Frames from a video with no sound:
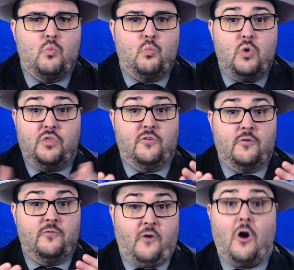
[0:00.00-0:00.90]
with
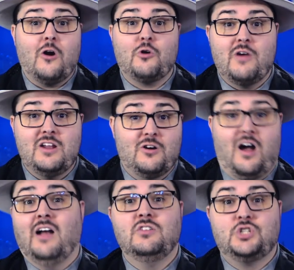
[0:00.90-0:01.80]
far greater
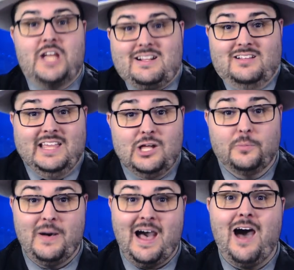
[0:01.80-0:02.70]
unchecked
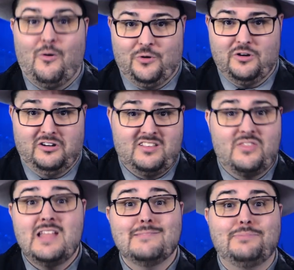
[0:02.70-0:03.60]
legal powers
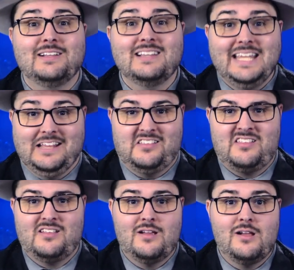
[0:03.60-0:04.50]
than
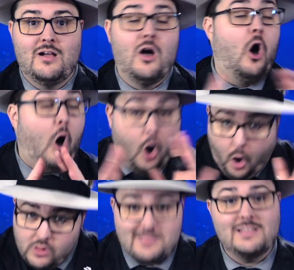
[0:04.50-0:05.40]
police,
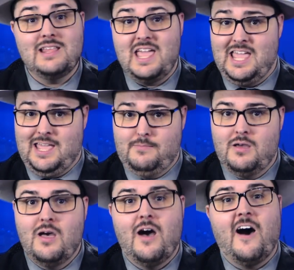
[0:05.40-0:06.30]
all in the name
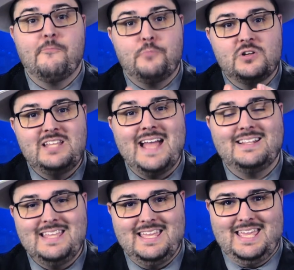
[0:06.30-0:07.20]
of
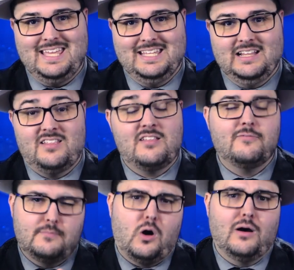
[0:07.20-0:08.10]
protecting kids
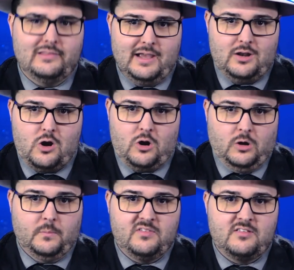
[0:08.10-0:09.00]
from online
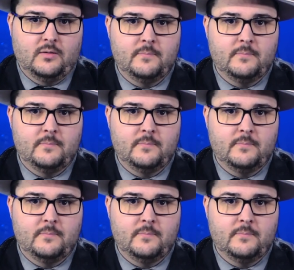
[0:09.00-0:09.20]
harms.